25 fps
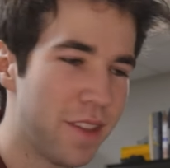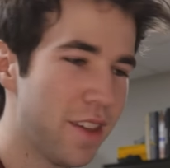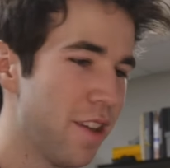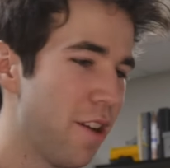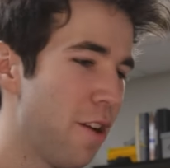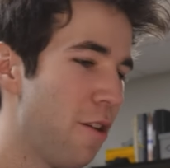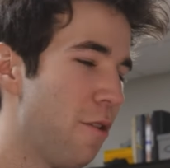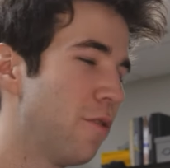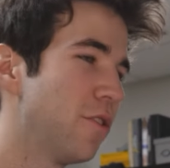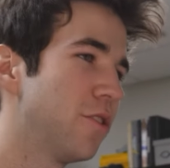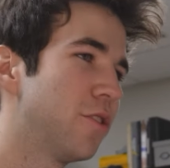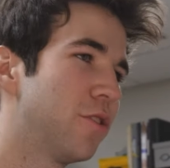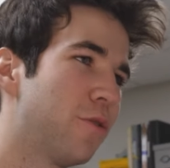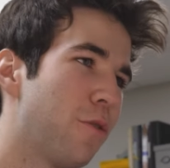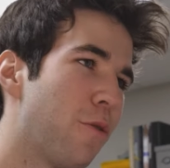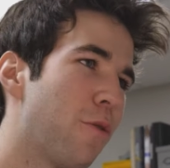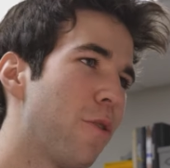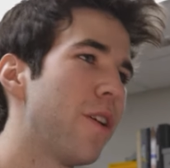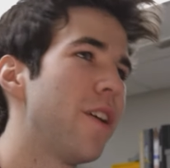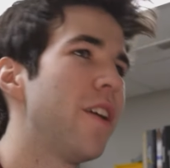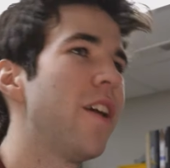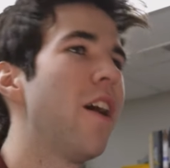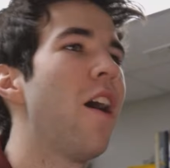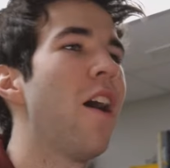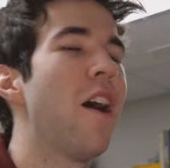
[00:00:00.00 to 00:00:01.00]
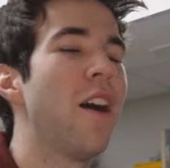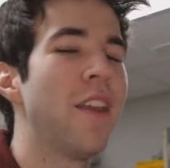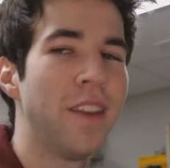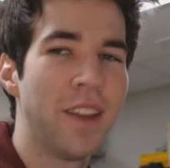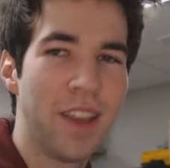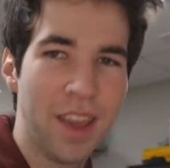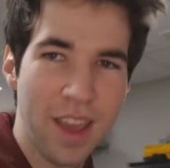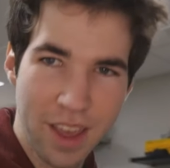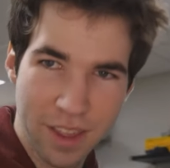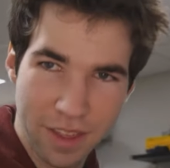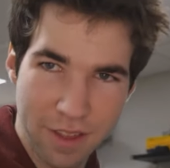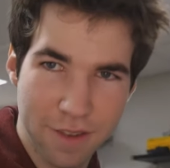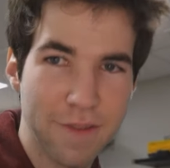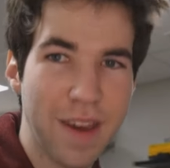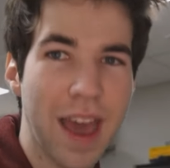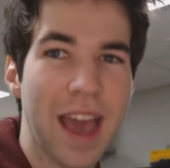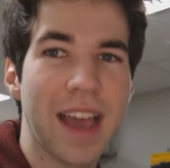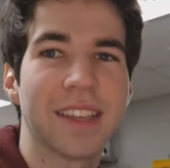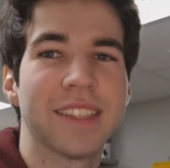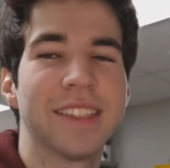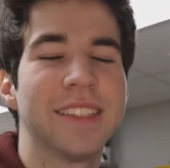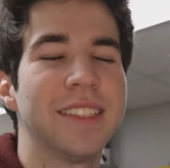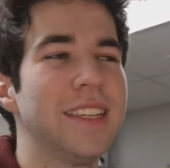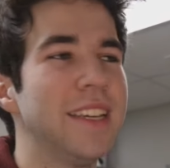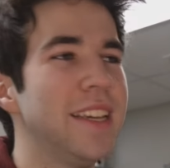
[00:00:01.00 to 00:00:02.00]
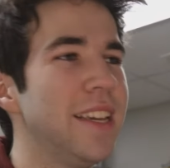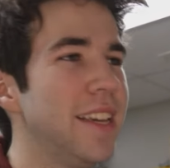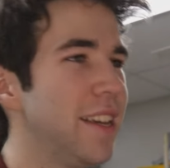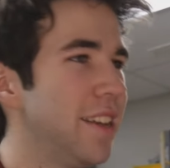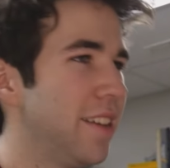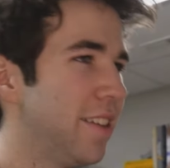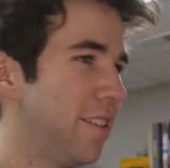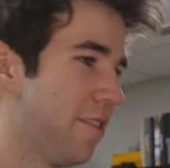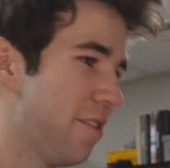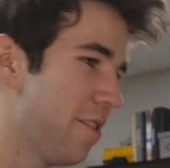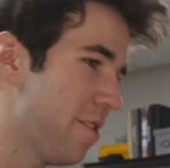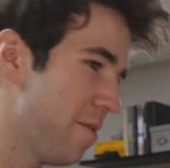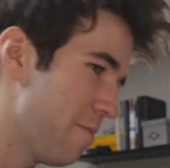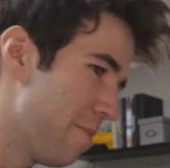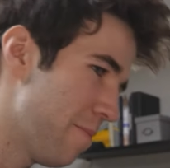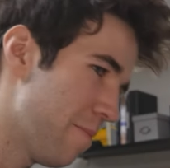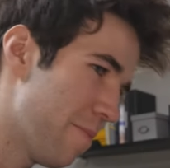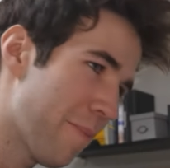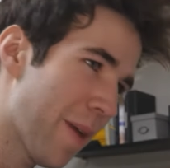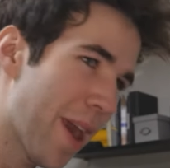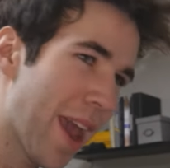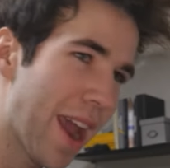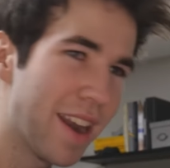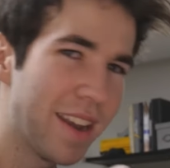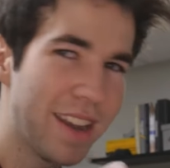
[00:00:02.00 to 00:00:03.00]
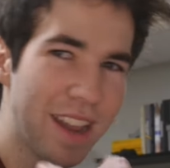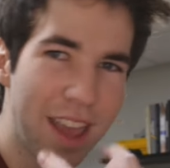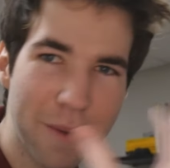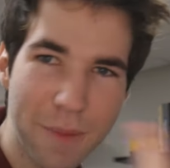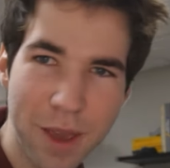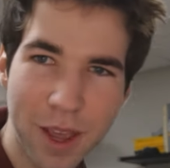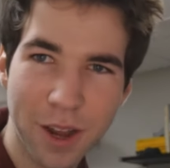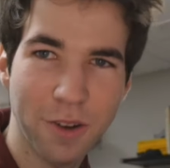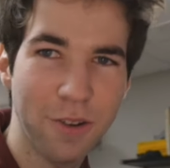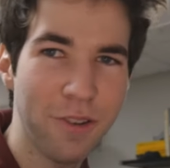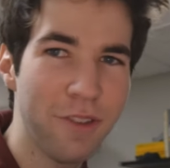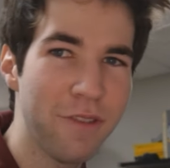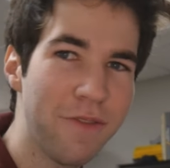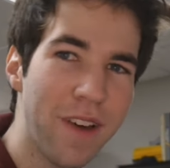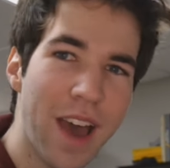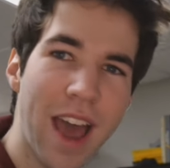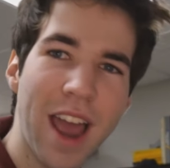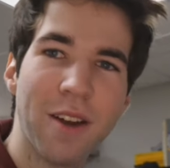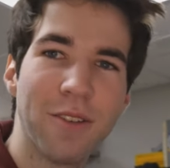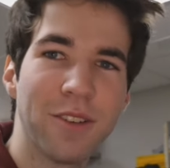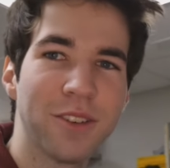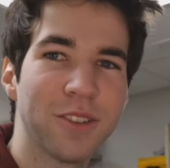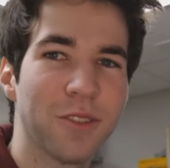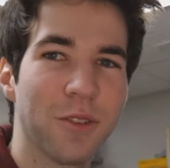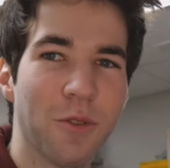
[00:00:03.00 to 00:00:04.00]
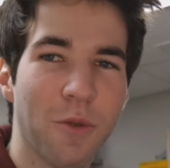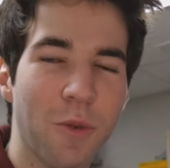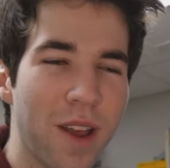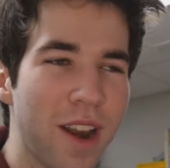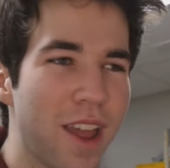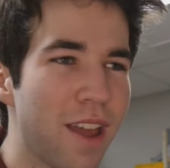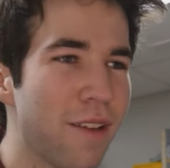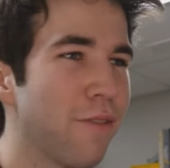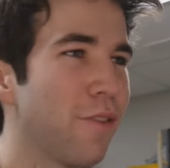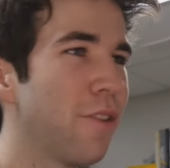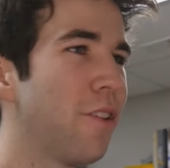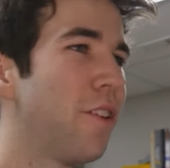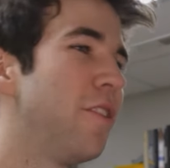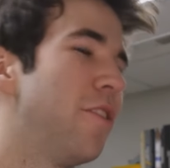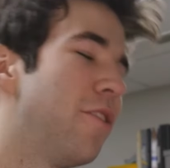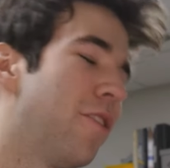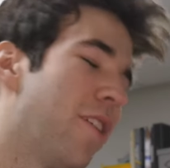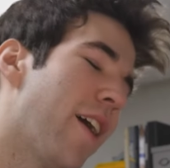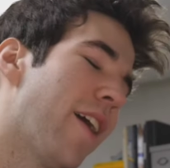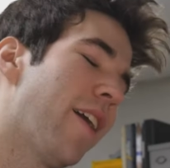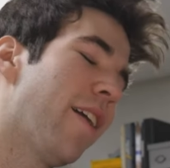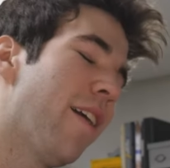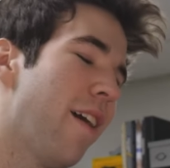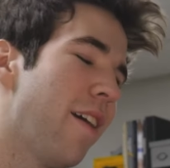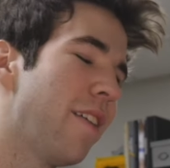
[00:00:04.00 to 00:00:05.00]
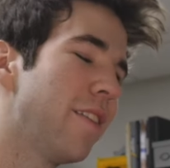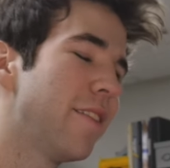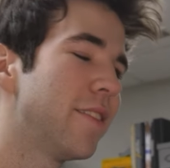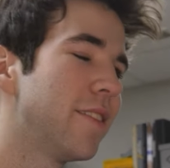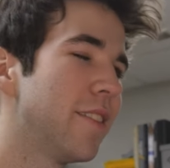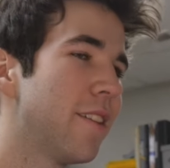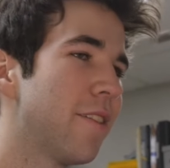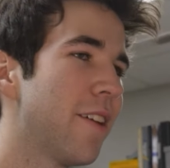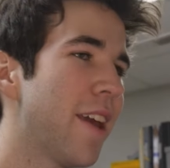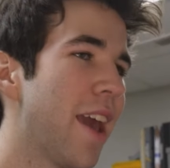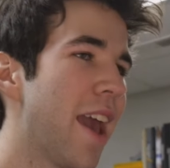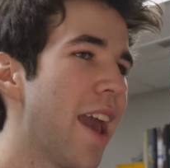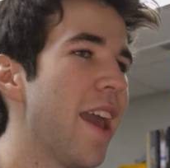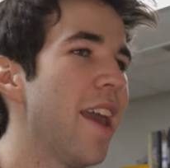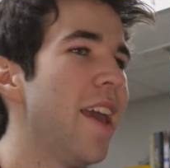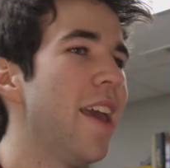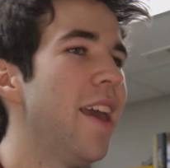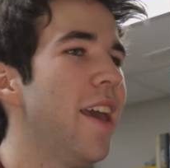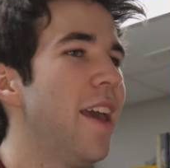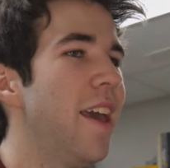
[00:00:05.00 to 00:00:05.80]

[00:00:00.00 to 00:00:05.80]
you know, a story on the vaccine and the pandemic or the virus or whatever, and you're like, oh, this is okay,